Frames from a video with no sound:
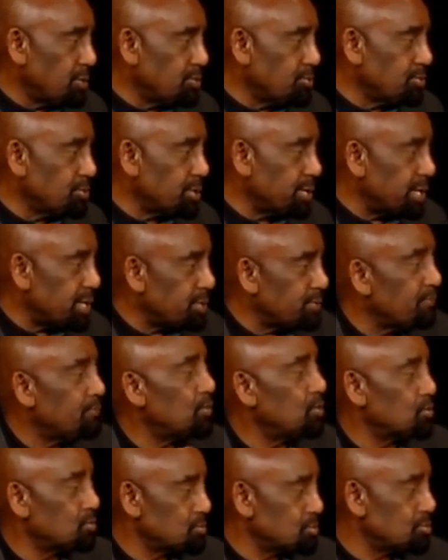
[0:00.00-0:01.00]
to get the
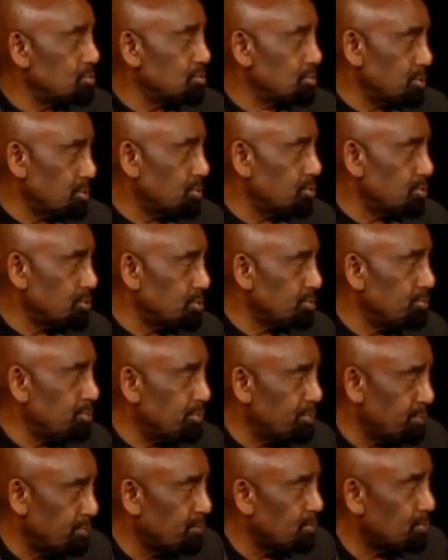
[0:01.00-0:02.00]
votes, to encourage the
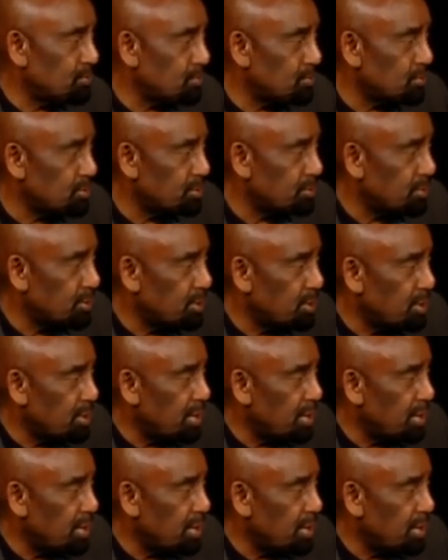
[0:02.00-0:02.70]
people to vote for him.